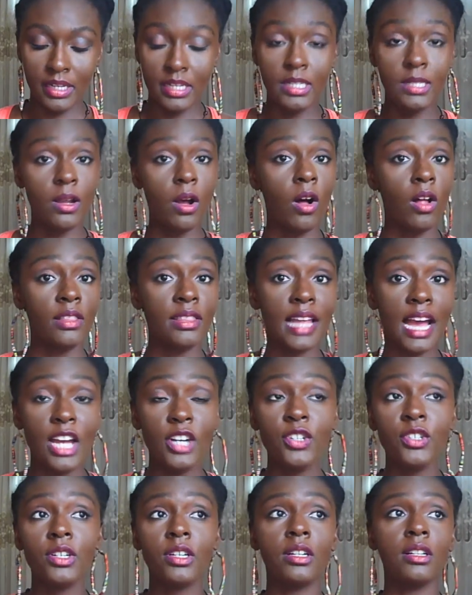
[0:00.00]
It's all
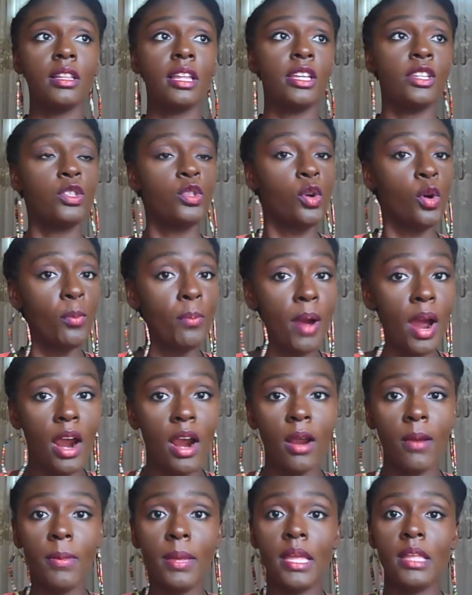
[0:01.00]
natural, it's no
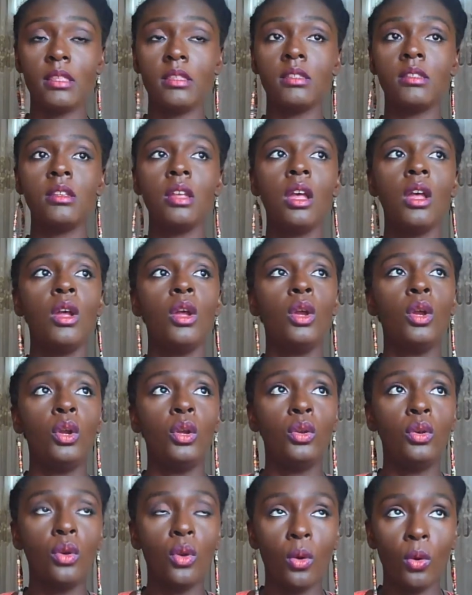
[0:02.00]
parabens,
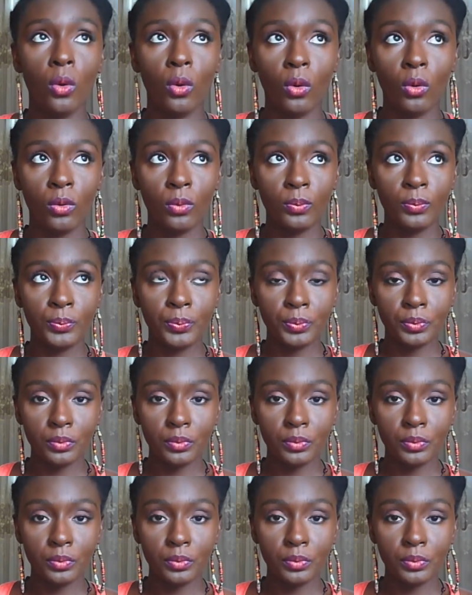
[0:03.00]
no